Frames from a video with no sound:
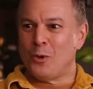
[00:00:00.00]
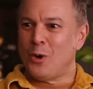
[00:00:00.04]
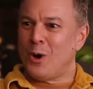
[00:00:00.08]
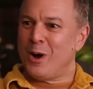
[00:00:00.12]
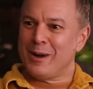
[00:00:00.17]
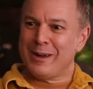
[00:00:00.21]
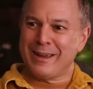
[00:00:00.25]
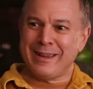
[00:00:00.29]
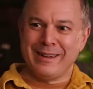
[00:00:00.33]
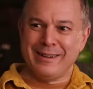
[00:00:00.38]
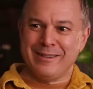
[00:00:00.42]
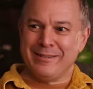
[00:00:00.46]

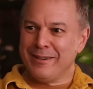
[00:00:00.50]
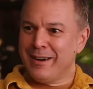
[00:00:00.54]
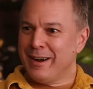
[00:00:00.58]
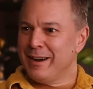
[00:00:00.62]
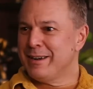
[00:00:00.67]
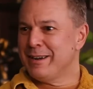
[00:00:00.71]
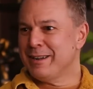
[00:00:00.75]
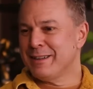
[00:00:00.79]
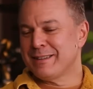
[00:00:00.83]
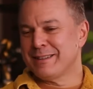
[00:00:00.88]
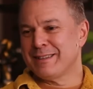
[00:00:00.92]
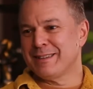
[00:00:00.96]
wonky,
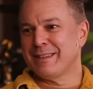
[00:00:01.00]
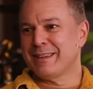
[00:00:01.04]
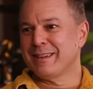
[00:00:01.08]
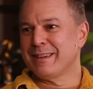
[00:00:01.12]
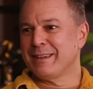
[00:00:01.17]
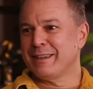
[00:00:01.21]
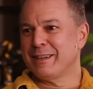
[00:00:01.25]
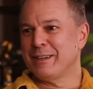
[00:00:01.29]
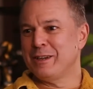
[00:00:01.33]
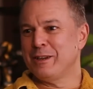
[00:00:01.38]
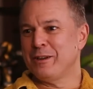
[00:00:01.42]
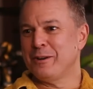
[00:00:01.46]
right? It's
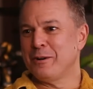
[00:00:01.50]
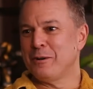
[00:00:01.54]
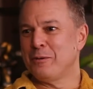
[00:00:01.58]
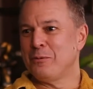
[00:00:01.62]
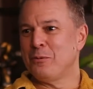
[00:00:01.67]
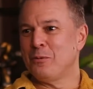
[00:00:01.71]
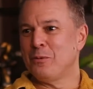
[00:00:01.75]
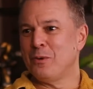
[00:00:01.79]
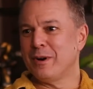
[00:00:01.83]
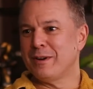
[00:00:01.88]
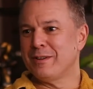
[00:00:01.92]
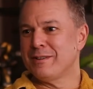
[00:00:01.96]
like,
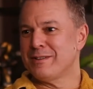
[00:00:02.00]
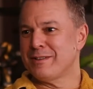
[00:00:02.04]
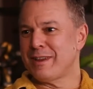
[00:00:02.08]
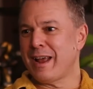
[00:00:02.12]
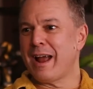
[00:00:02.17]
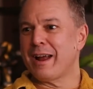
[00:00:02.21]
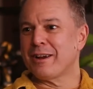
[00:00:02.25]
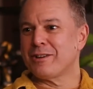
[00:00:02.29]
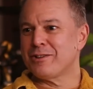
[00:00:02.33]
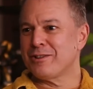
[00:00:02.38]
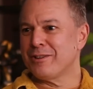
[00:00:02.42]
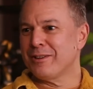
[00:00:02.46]
what is
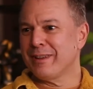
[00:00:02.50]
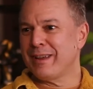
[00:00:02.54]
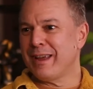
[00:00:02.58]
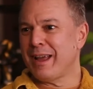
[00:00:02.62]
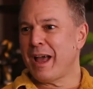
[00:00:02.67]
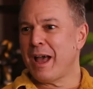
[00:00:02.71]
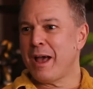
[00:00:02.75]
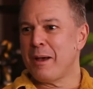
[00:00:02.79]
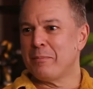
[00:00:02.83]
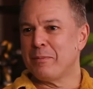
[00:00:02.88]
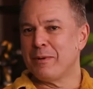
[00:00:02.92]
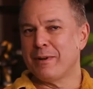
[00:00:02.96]
actually
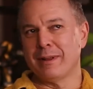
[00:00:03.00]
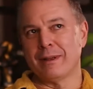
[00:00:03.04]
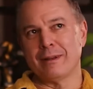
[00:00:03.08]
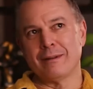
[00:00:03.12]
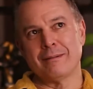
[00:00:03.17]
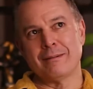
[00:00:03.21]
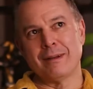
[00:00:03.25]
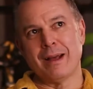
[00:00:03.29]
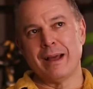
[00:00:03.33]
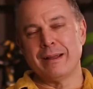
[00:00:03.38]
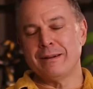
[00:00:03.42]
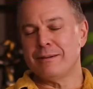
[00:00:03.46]

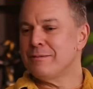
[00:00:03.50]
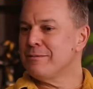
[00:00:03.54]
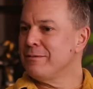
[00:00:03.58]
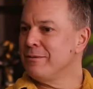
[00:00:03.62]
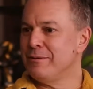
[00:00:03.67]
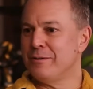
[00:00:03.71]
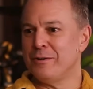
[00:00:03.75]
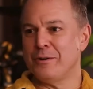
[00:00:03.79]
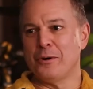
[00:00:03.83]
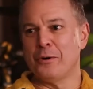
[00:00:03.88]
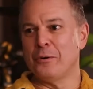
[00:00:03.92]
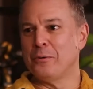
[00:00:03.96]
happening? I don't
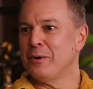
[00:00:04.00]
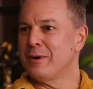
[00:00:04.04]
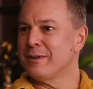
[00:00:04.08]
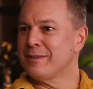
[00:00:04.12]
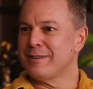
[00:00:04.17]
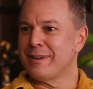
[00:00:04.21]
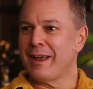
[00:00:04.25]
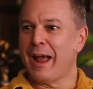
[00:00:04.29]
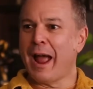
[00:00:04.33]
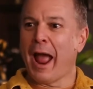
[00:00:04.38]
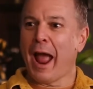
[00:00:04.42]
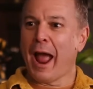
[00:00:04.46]
know
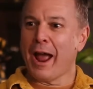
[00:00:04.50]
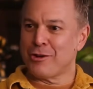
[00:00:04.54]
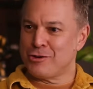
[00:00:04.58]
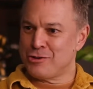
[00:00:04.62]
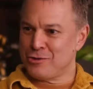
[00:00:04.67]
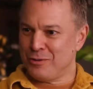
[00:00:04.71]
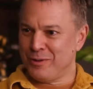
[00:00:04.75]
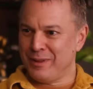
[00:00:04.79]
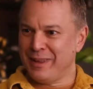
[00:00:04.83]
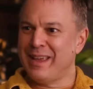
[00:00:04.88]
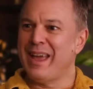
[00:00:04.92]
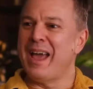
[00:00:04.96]
what's
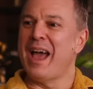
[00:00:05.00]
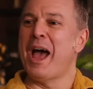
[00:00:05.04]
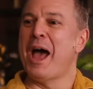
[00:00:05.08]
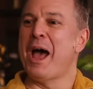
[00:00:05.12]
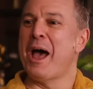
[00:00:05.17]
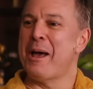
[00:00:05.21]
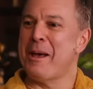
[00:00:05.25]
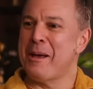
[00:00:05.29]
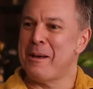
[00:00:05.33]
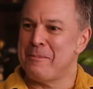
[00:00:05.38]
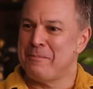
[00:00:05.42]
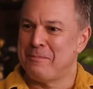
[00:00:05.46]
actually
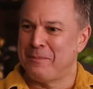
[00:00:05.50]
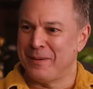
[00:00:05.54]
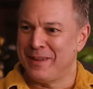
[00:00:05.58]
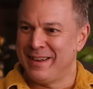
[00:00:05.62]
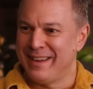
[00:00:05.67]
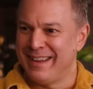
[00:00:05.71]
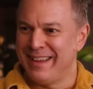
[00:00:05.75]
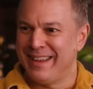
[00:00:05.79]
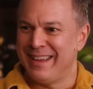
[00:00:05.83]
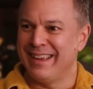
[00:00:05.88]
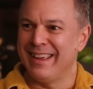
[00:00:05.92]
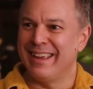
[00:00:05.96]

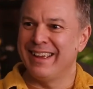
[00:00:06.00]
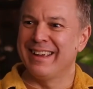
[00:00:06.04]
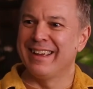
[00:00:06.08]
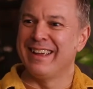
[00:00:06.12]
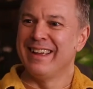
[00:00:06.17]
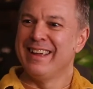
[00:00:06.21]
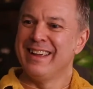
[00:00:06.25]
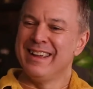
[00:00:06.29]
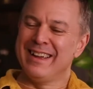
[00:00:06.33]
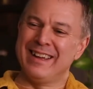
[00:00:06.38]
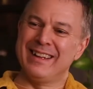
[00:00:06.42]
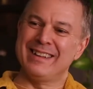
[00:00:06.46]
happening.
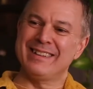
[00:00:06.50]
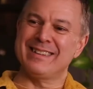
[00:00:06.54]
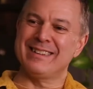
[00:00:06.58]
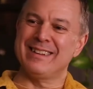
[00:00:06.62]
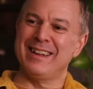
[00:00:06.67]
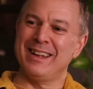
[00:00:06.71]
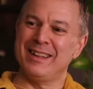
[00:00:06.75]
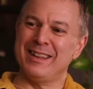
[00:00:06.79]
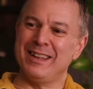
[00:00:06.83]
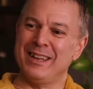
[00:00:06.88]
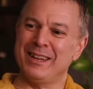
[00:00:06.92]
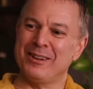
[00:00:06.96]
It's
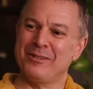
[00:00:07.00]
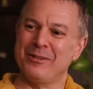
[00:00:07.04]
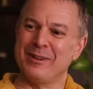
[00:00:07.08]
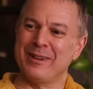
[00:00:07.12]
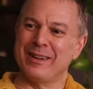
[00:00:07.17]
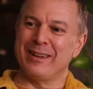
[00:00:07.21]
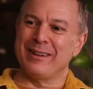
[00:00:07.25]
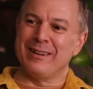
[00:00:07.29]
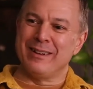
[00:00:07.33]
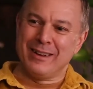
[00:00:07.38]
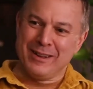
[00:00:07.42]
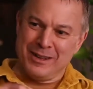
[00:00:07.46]
not like we
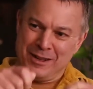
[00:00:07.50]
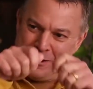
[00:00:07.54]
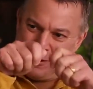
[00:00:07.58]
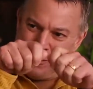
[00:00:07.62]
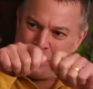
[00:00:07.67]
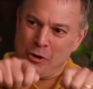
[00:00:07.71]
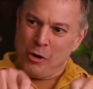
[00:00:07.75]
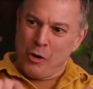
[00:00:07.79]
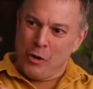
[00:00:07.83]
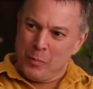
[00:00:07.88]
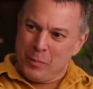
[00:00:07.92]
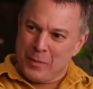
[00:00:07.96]
can
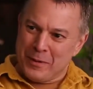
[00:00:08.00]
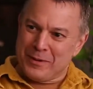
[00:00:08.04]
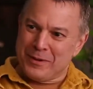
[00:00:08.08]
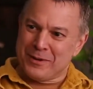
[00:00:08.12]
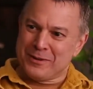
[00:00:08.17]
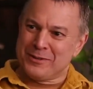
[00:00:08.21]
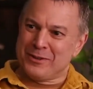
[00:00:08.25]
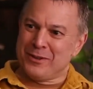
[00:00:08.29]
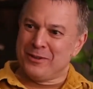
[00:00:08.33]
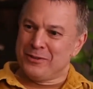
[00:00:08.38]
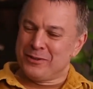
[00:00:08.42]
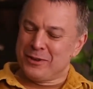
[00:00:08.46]
open
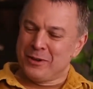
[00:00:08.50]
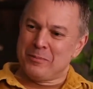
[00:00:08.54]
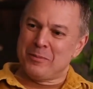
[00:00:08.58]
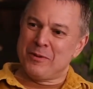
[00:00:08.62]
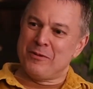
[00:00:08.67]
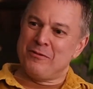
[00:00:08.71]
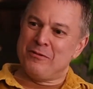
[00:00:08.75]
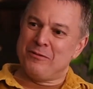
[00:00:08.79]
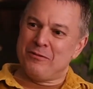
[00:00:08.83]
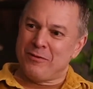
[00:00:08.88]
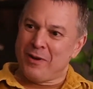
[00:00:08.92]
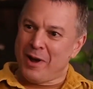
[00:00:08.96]
ourselves up
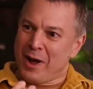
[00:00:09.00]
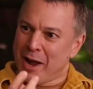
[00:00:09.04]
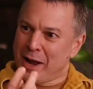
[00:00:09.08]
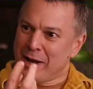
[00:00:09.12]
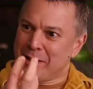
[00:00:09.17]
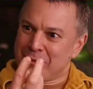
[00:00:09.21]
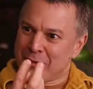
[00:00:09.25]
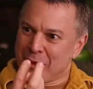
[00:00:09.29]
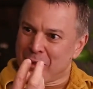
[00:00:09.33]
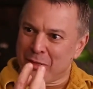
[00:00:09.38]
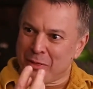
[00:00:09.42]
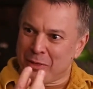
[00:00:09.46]
and
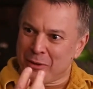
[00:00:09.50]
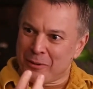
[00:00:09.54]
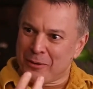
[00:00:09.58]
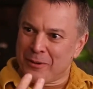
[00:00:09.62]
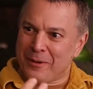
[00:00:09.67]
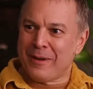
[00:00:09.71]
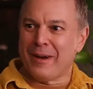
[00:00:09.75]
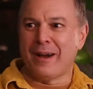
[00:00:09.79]
find the third